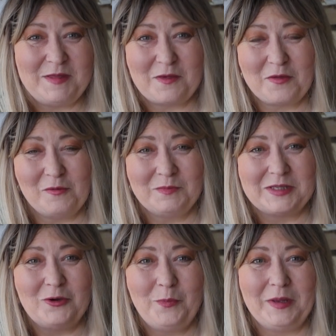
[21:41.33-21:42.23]
me the
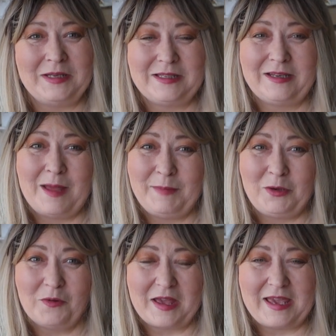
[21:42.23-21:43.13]
thumbs up and let
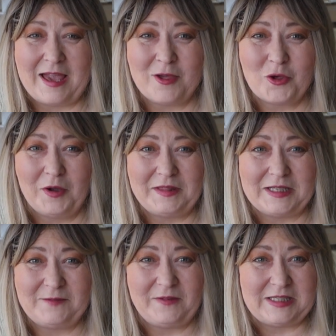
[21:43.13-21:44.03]
me know that you enjoyed
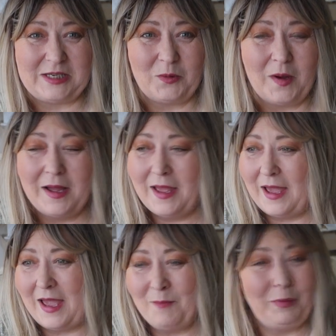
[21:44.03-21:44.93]
this video,
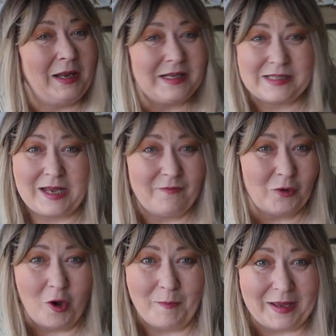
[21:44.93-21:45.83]
and um, please leave
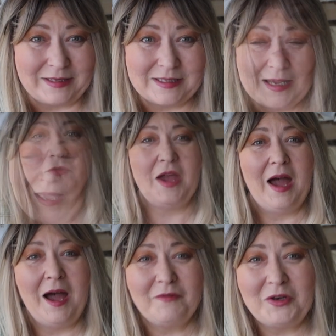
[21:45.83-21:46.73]
a comment. And if you
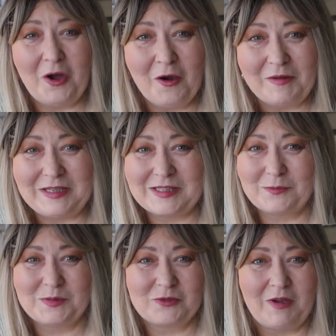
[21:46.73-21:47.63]
haven't already
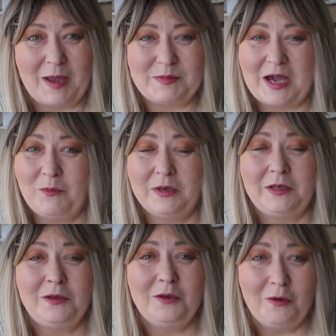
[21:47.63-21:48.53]
subscribed, I
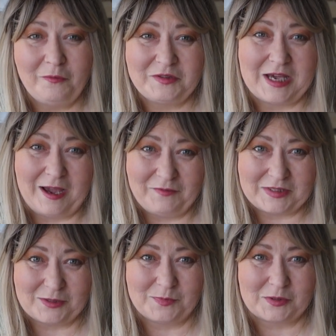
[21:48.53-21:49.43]
would love to have
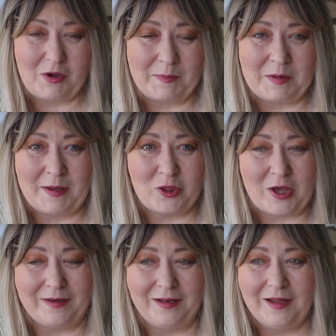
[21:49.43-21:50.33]
you subscribe to my
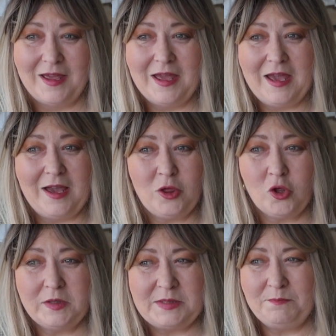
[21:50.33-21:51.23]
channel. It
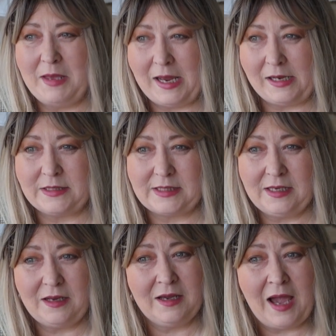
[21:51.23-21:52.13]
just means,
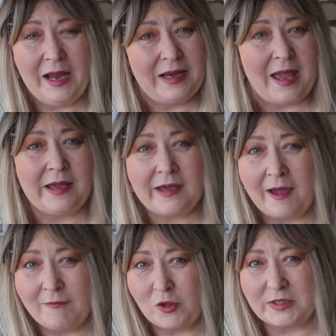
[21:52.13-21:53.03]
it, it kind of
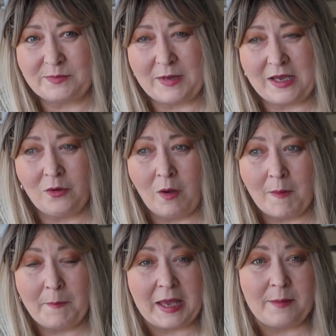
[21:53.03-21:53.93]
encourages me, you know,
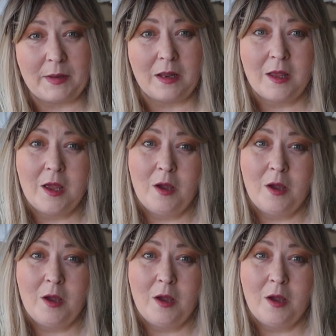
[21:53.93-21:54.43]
when people